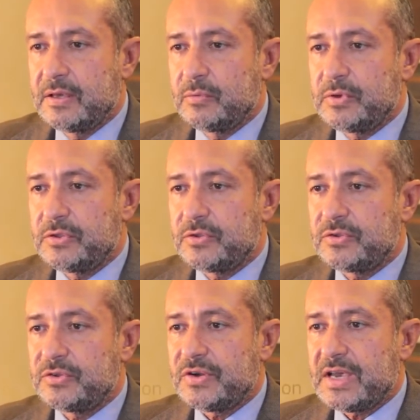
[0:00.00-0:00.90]

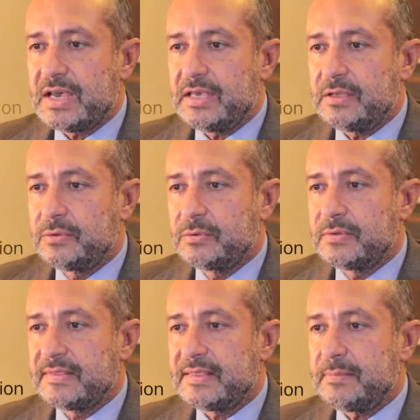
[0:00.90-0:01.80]
which try to
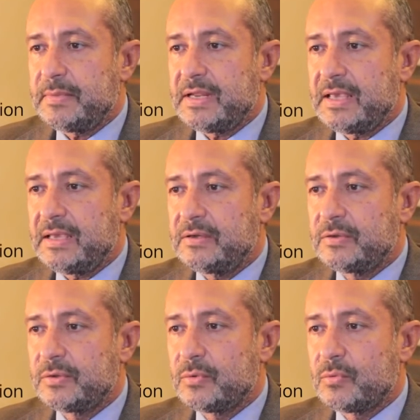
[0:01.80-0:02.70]
disseminate